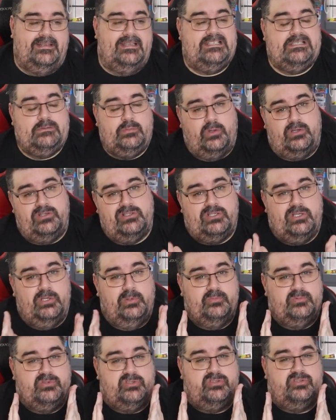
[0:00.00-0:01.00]
This one has
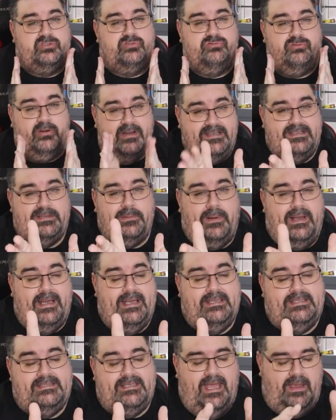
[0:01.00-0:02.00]
come straight to
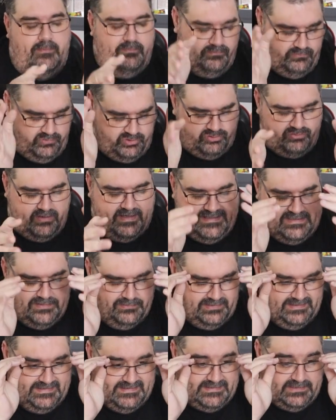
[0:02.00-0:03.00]
ISM, straight
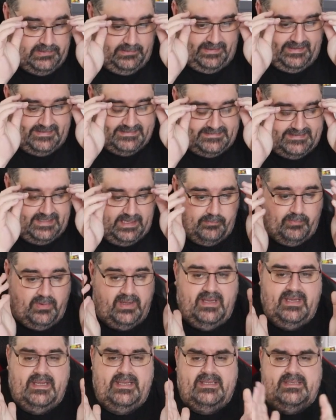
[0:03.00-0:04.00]
to release to ISM.
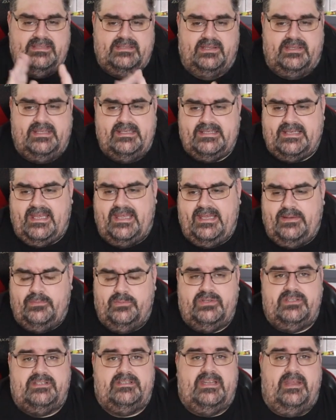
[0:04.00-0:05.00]
So this kit
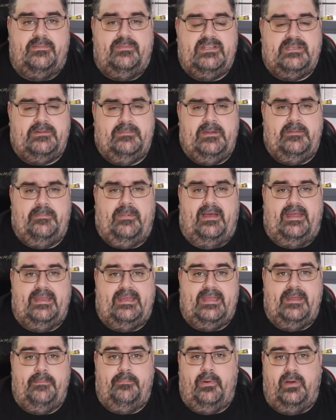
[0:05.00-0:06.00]
was given to me by
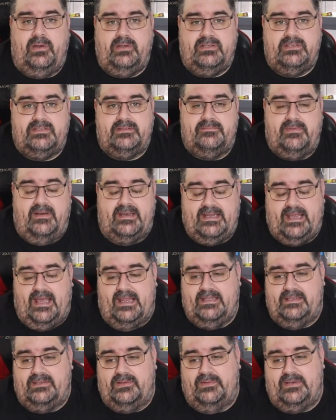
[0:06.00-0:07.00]
Kitbox, very
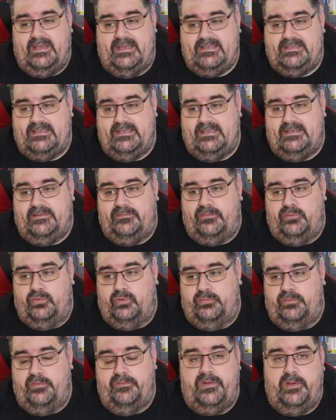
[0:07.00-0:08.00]
kindly donated
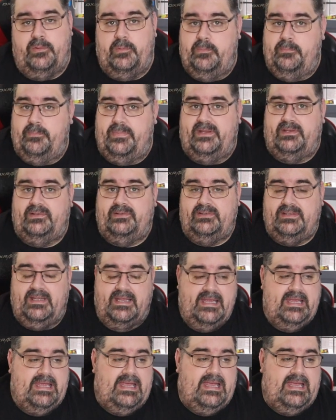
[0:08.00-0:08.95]
for review and build.